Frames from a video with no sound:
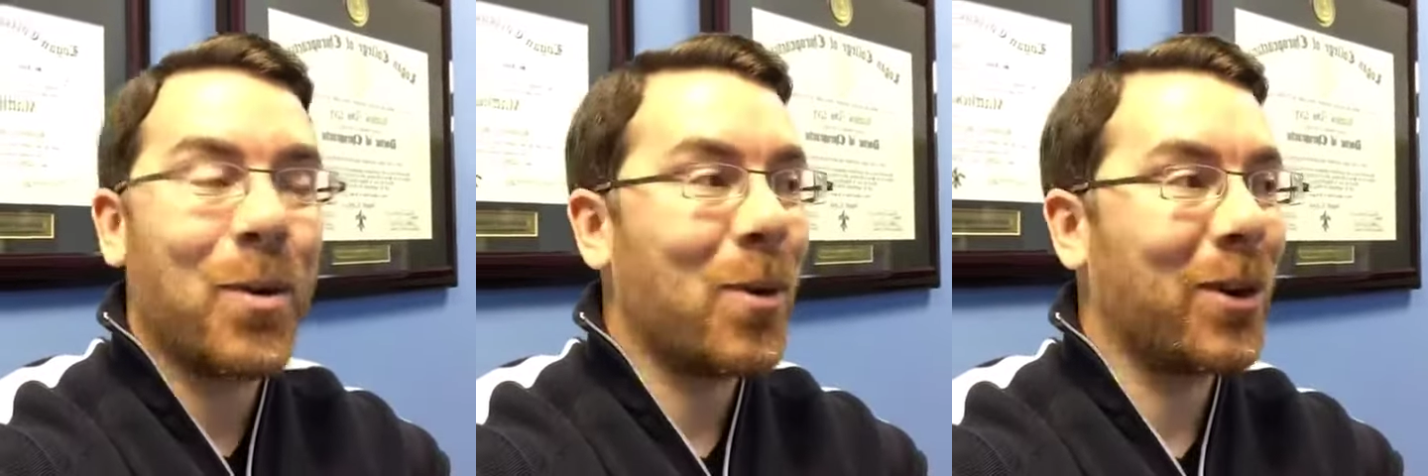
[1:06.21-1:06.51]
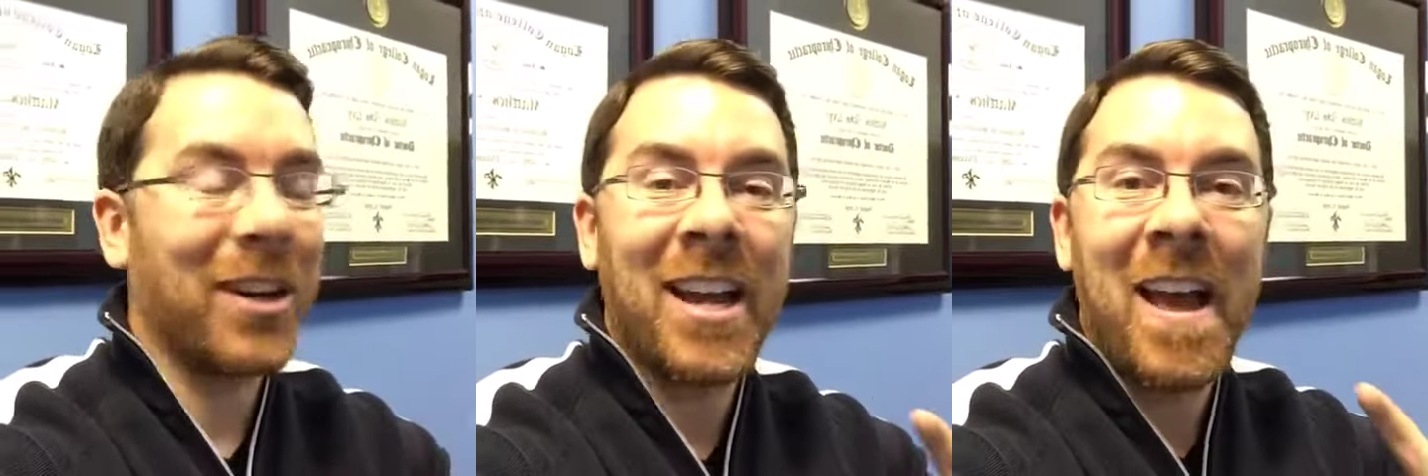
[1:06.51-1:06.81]

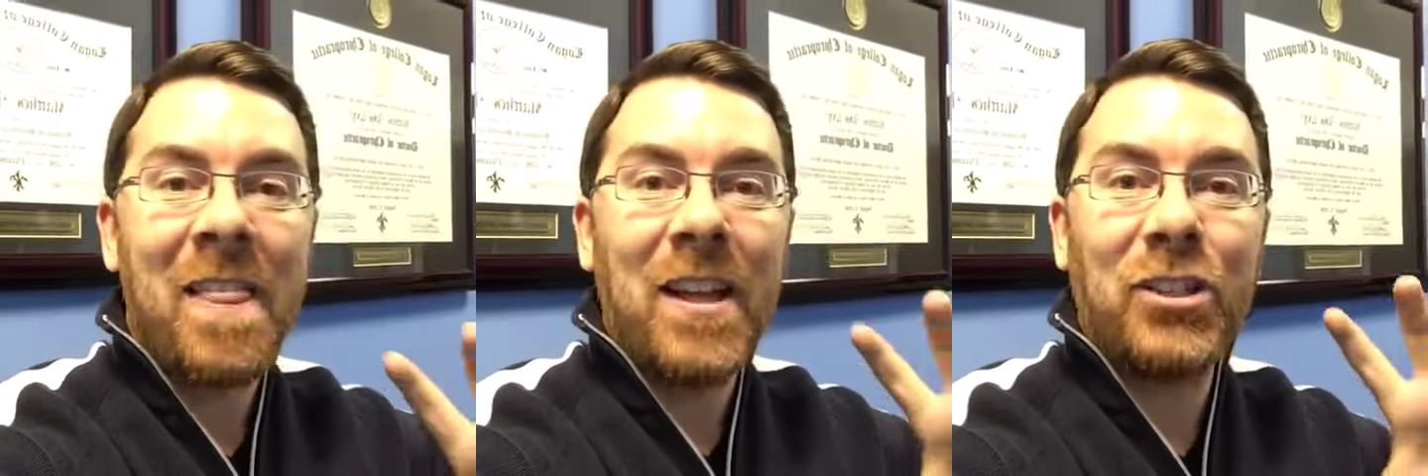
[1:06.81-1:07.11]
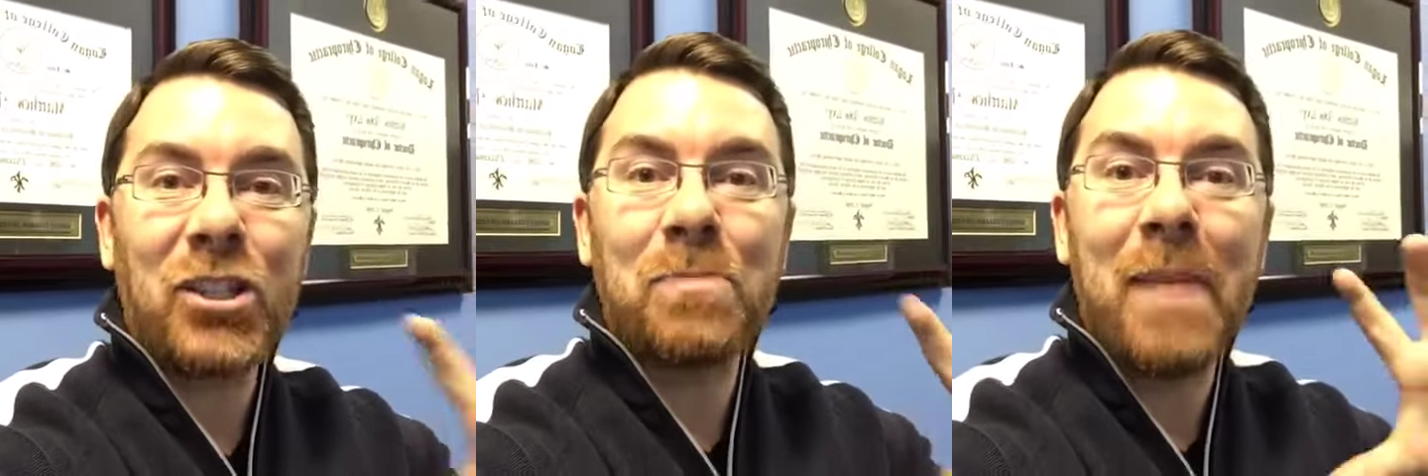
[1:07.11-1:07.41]
or they
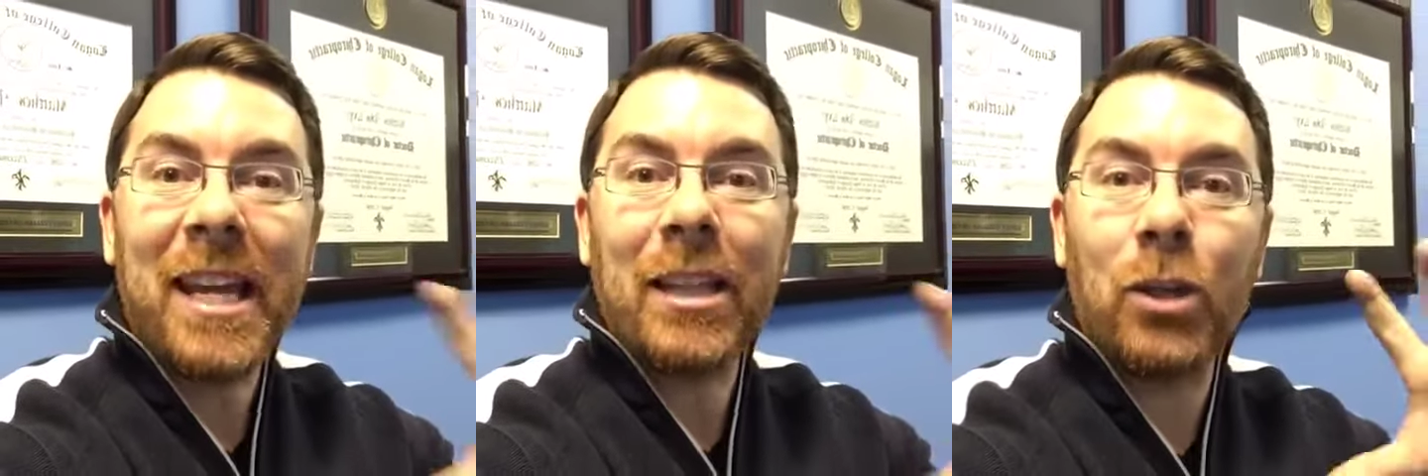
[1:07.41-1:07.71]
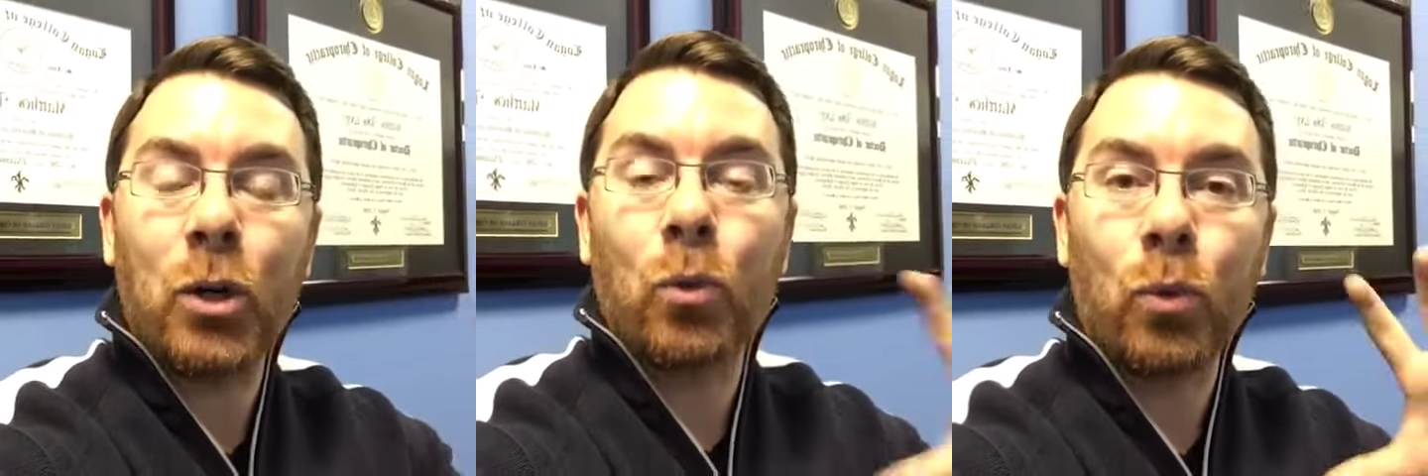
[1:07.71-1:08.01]
just make it
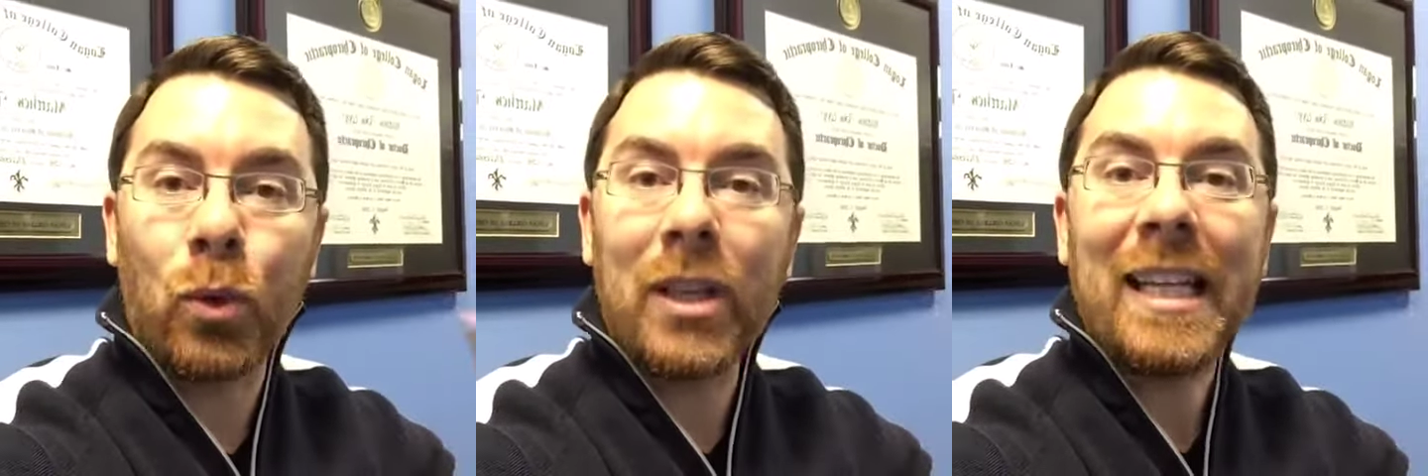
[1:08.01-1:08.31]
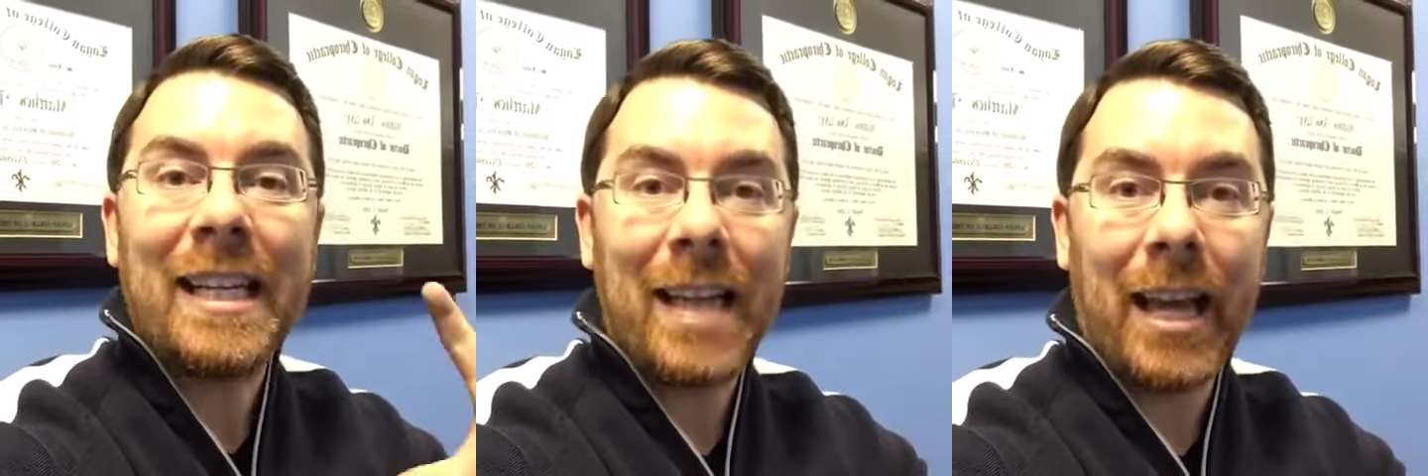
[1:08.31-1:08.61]
look
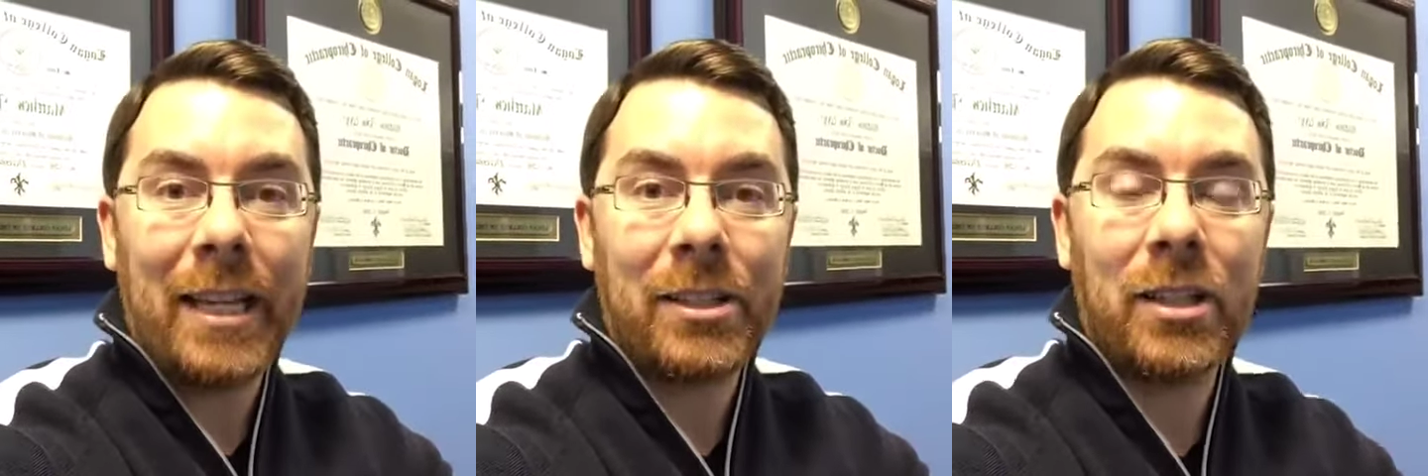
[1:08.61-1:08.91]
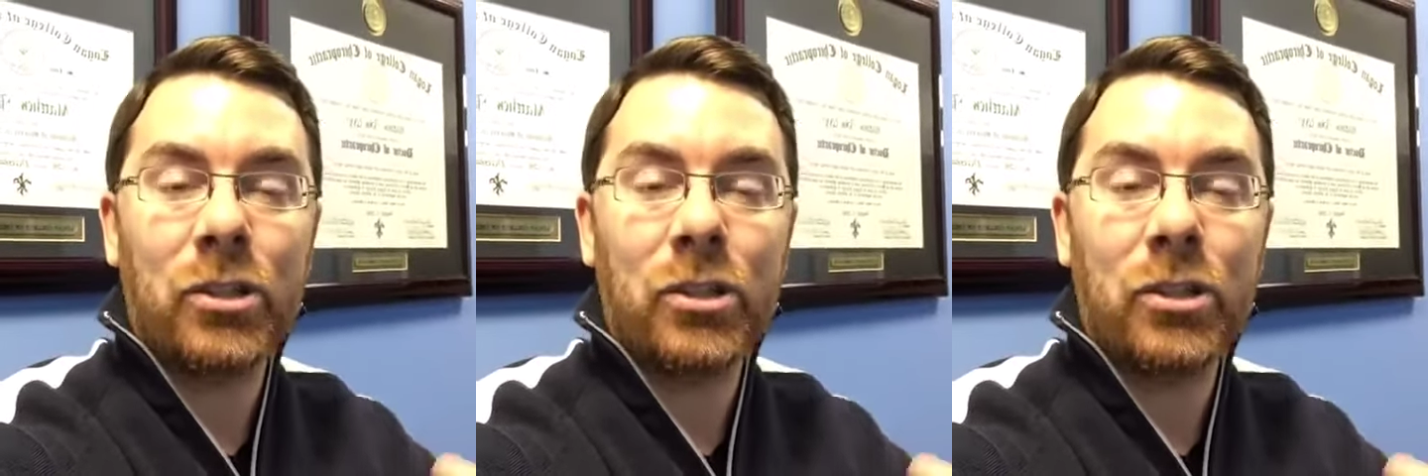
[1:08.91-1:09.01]
really nice.